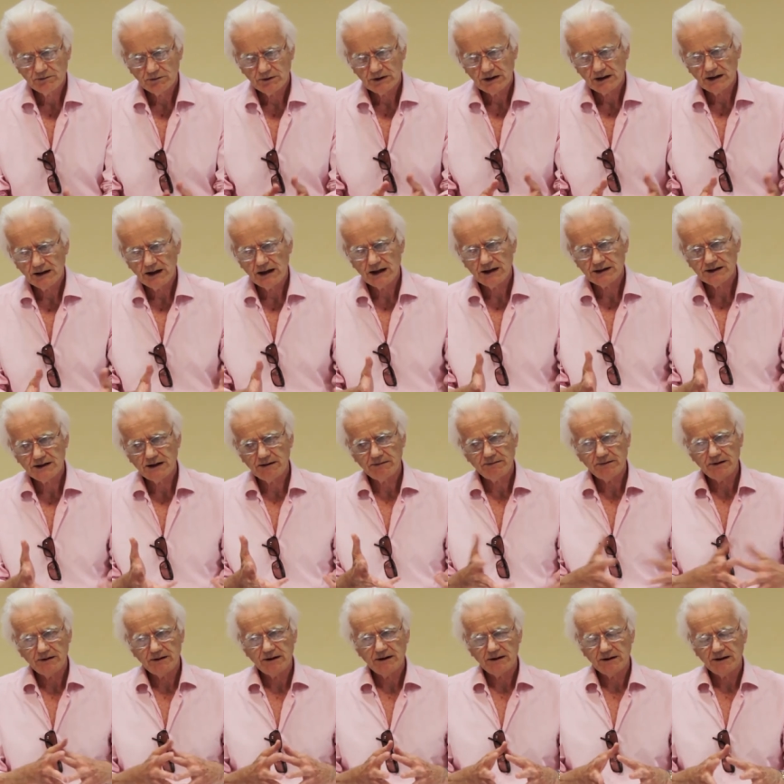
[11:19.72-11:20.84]

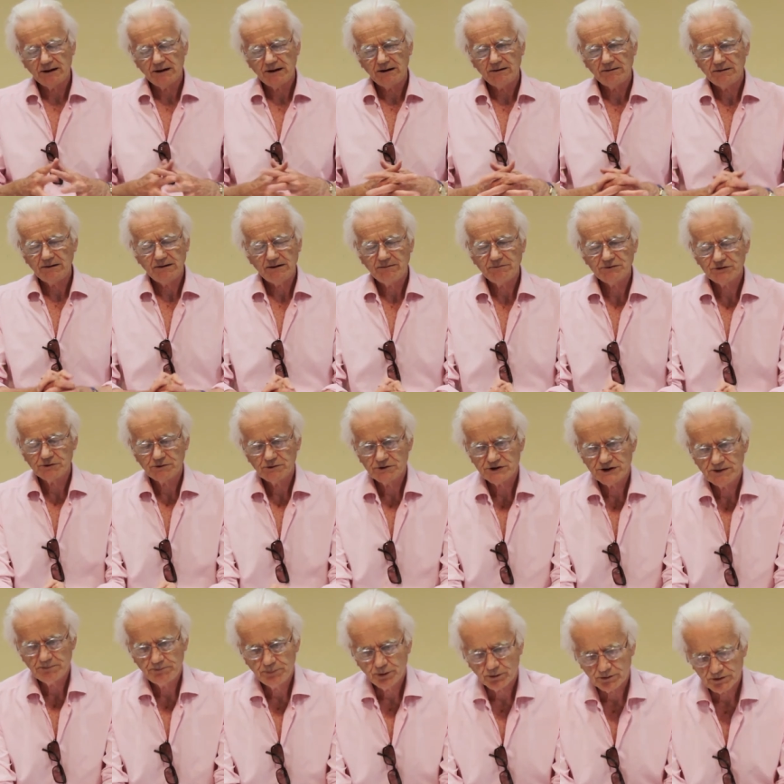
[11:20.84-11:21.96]
it was
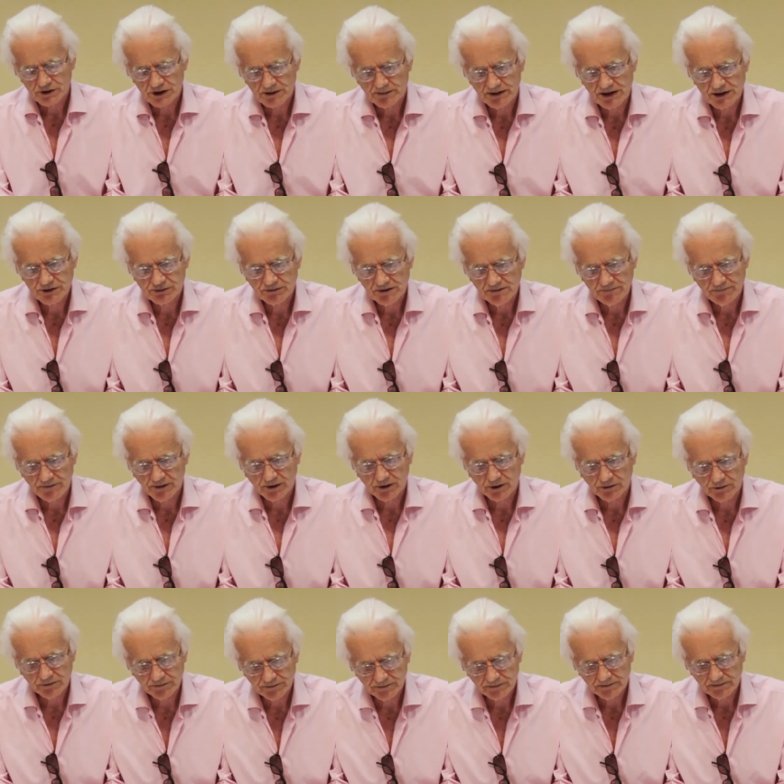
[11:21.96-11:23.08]
always important to me to
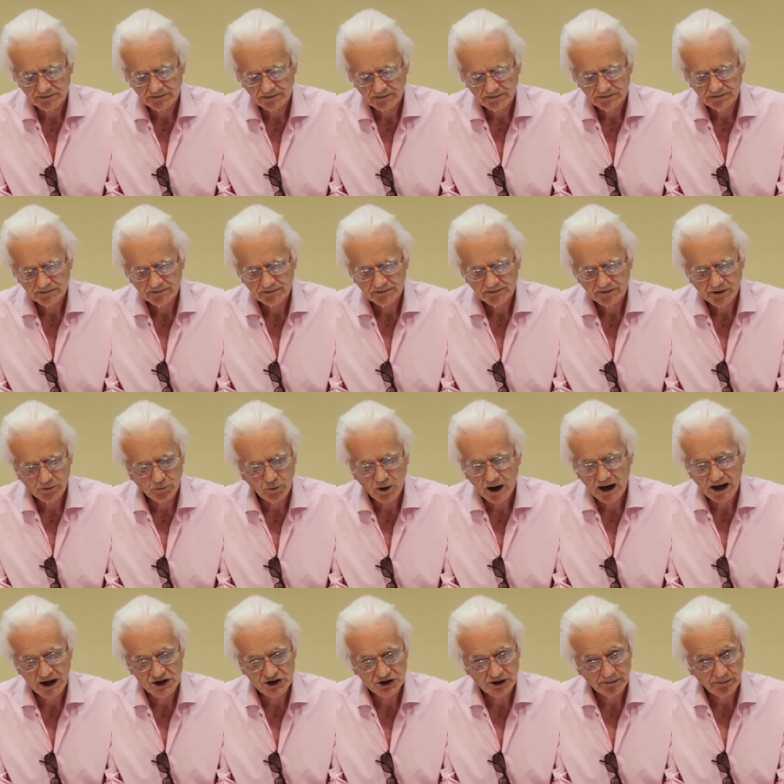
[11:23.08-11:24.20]
involve the
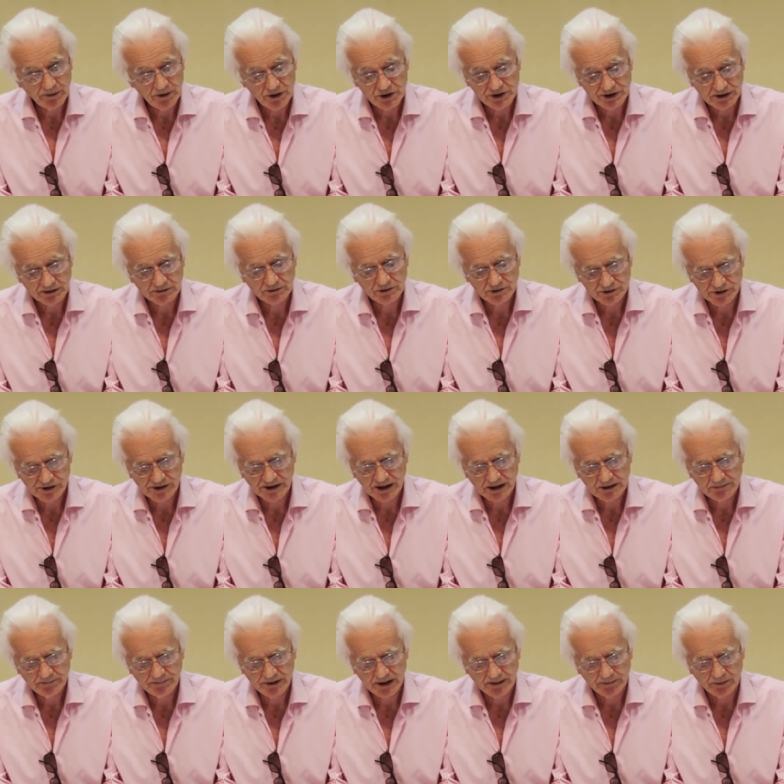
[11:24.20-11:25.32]
widest community, and of course the
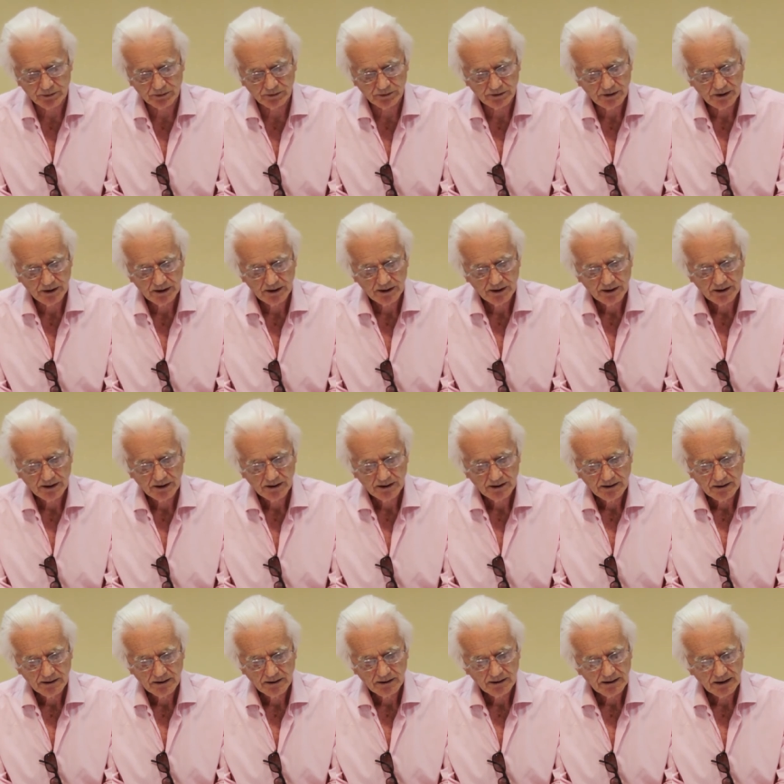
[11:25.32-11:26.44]
young people.
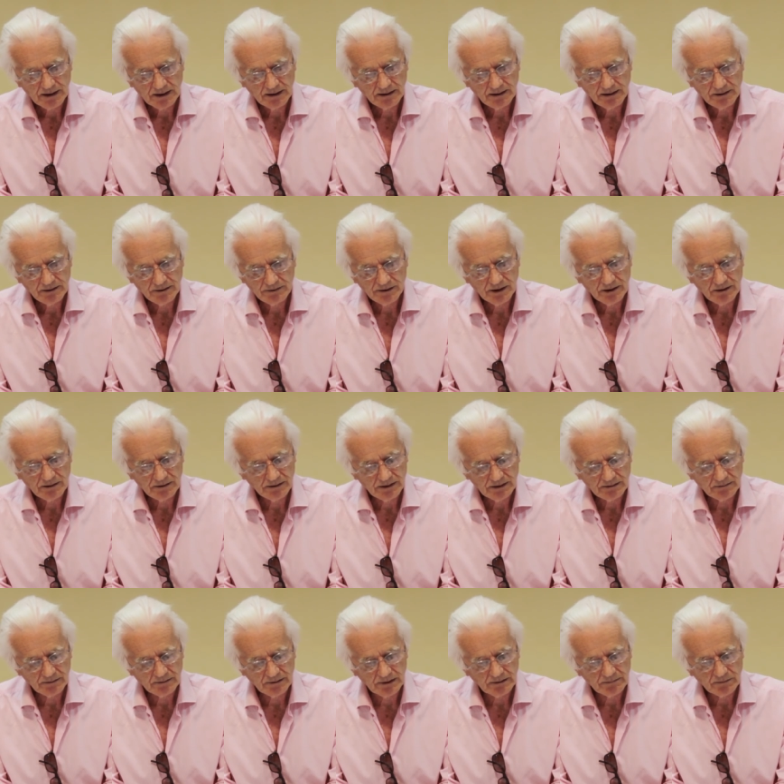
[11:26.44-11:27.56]
You know,
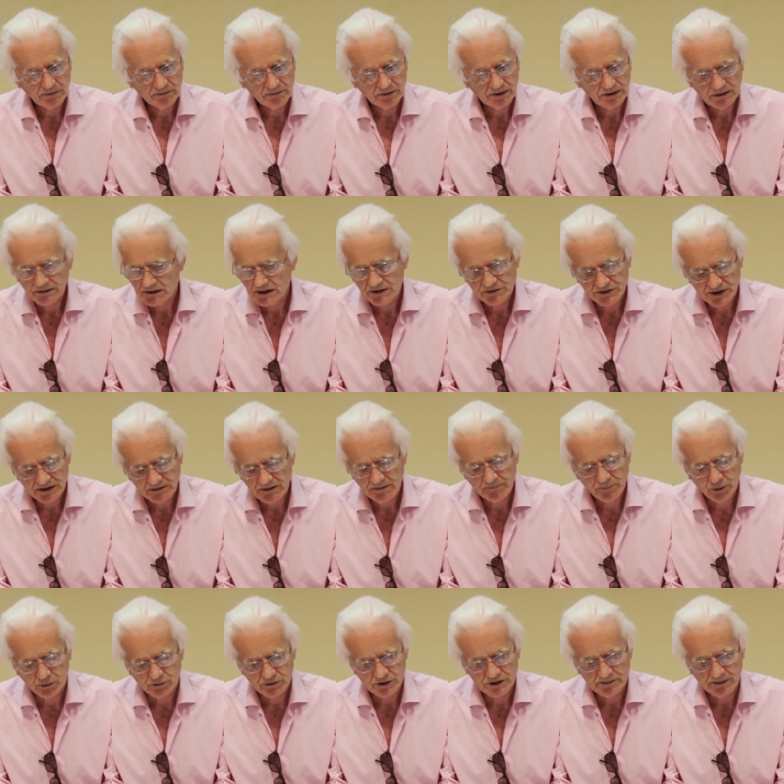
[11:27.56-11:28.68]
it's so
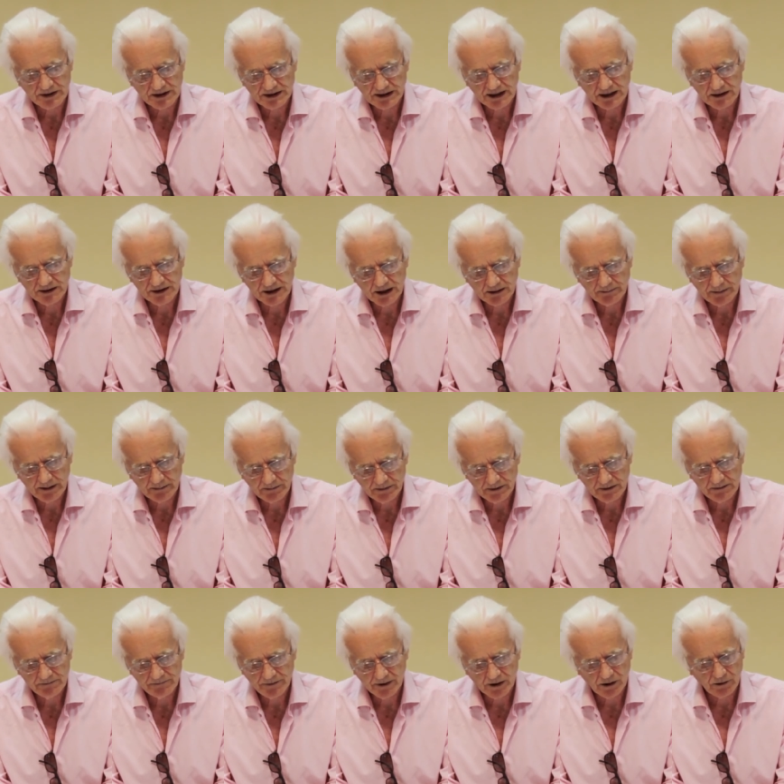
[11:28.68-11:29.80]
important to me to get young people
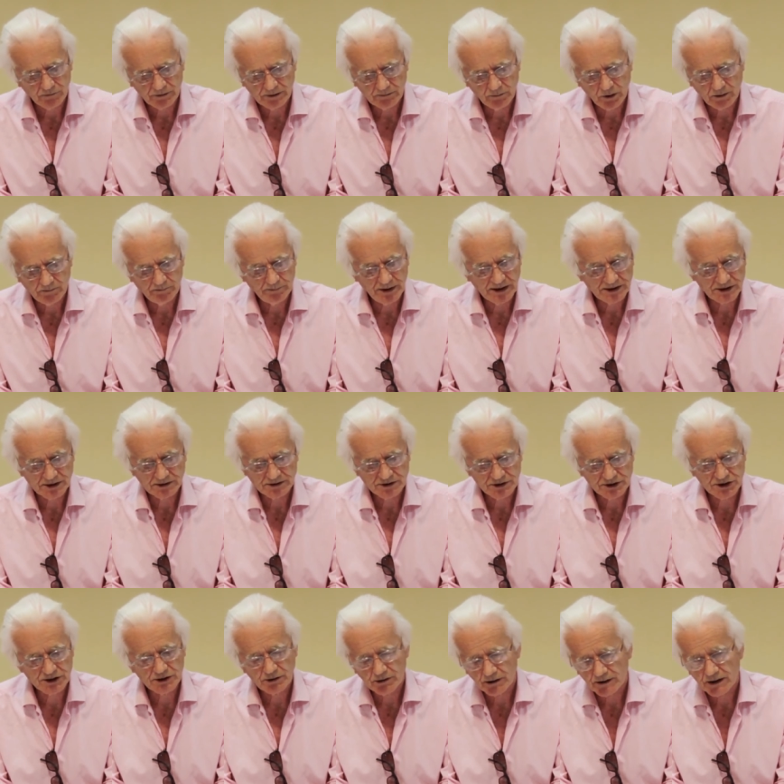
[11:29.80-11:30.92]
involved, and what better to
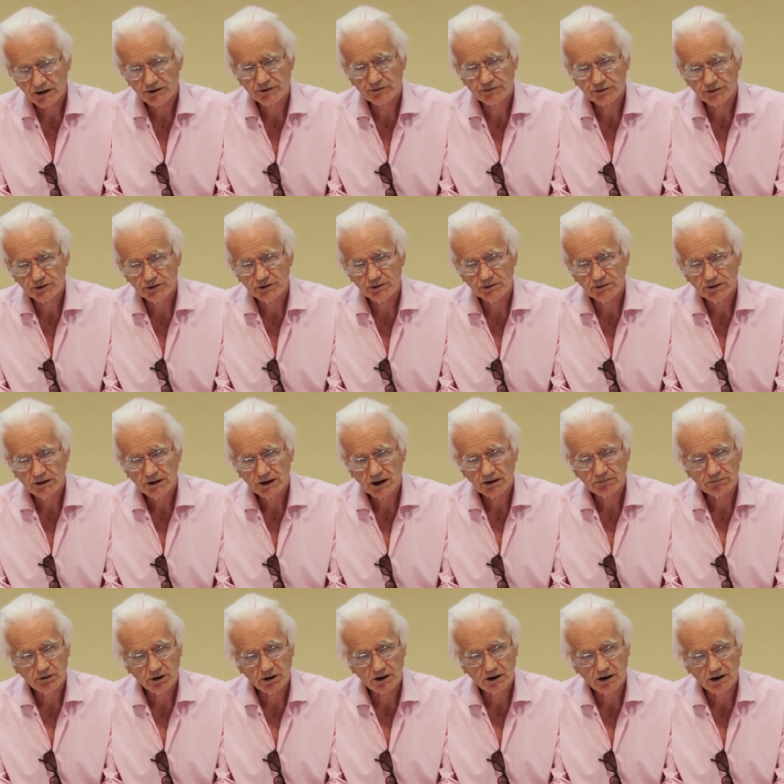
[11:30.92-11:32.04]
do it than through a
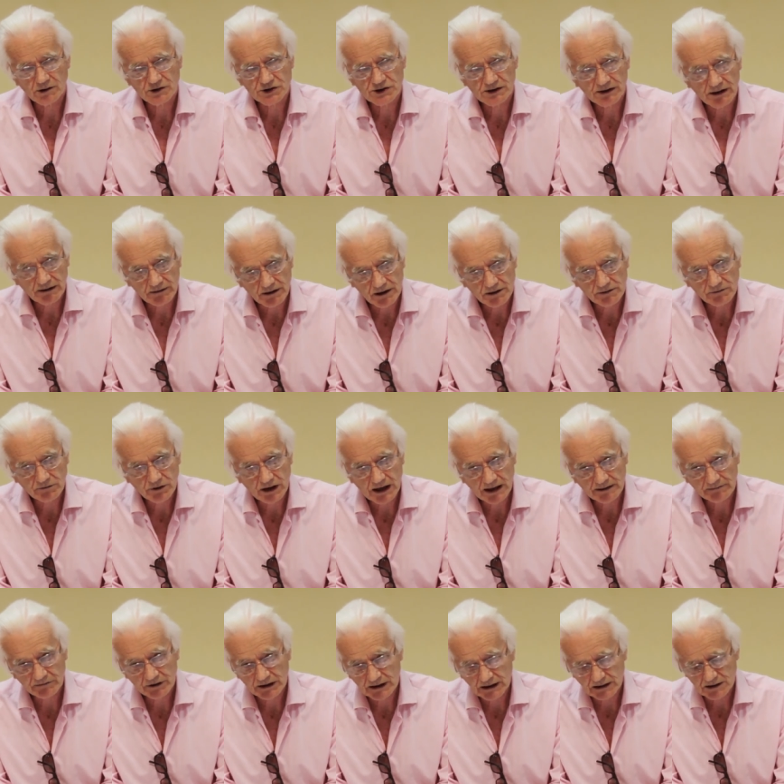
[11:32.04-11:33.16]
rock concert, their own
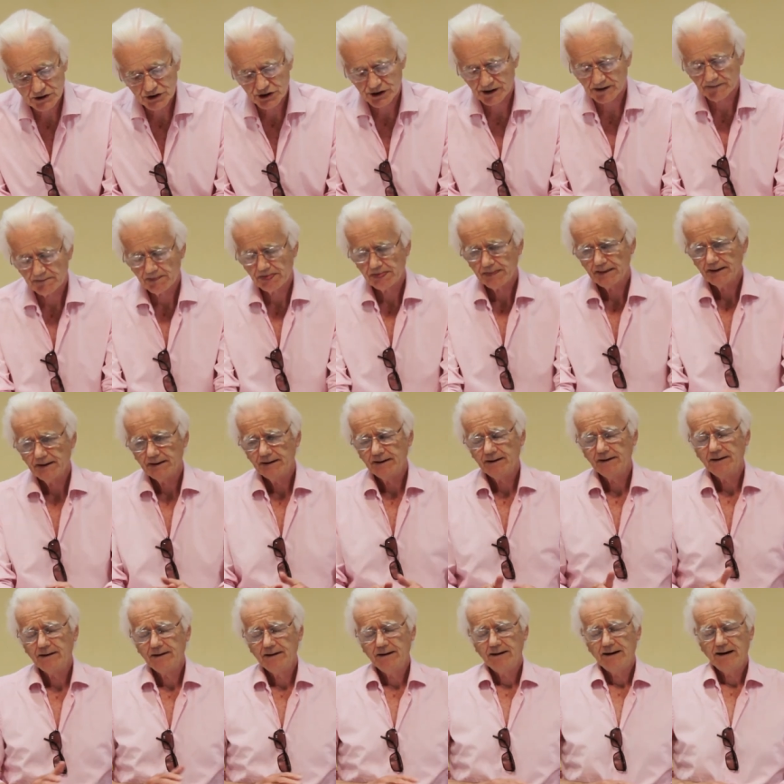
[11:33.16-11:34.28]
kind of culture.
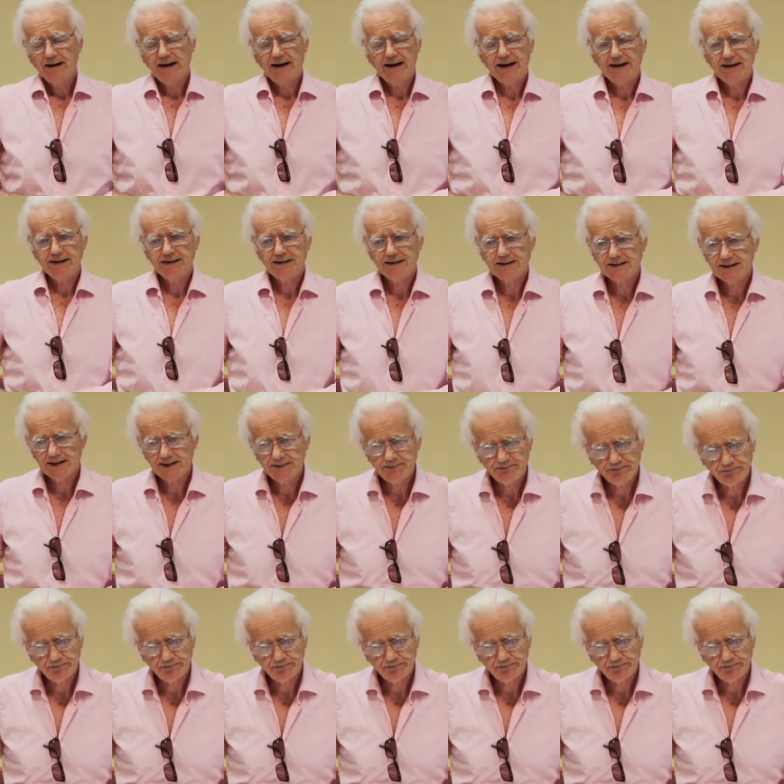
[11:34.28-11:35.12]
And